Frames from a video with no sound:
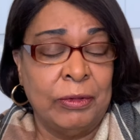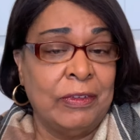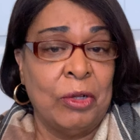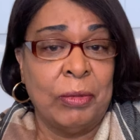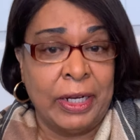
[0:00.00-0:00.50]
but
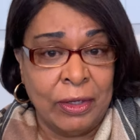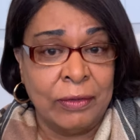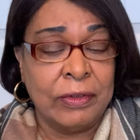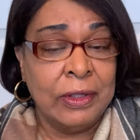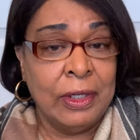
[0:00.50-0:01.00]
somebody
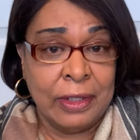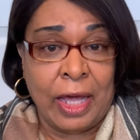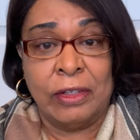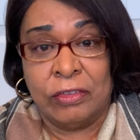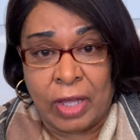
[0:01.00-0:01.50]
else
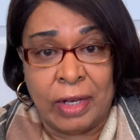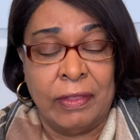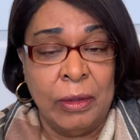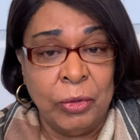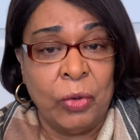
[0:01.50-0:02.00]
got a shot of
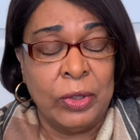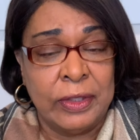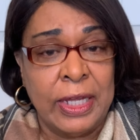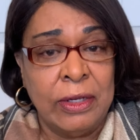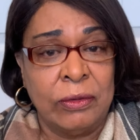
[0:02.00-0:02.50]
them going
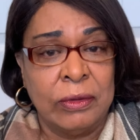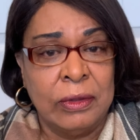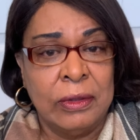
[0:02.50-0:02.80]
down.